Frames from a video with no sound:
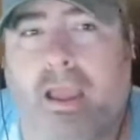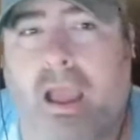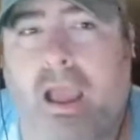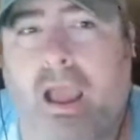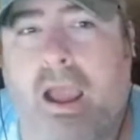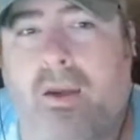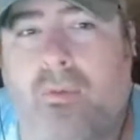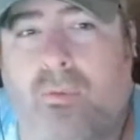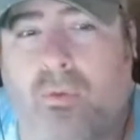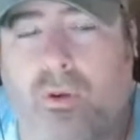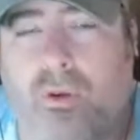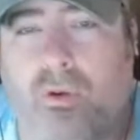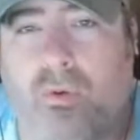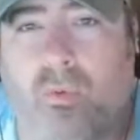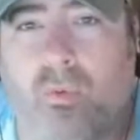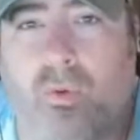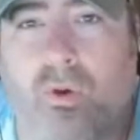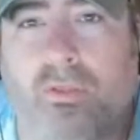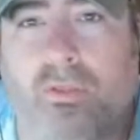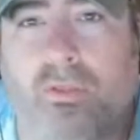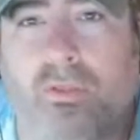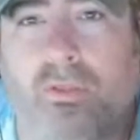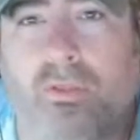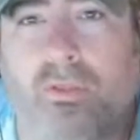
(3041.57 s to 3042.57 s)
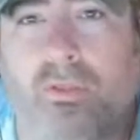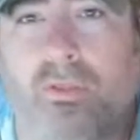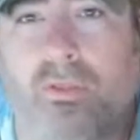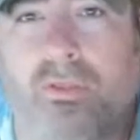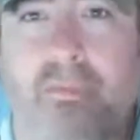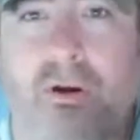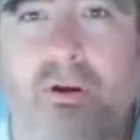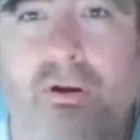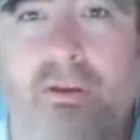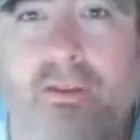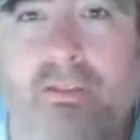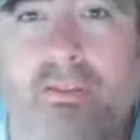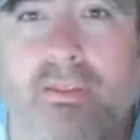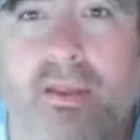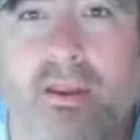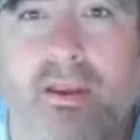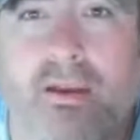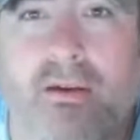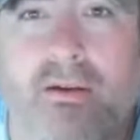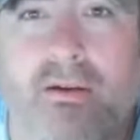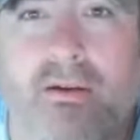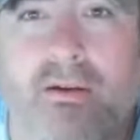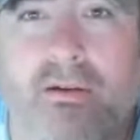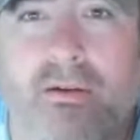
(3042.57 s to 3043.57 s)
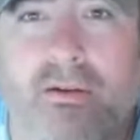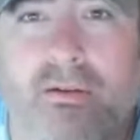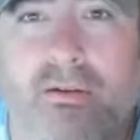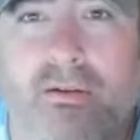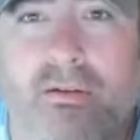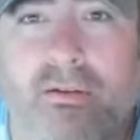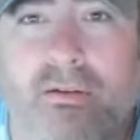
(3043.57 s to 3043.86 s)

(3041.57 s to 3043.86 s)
I wouldn't want that part in there.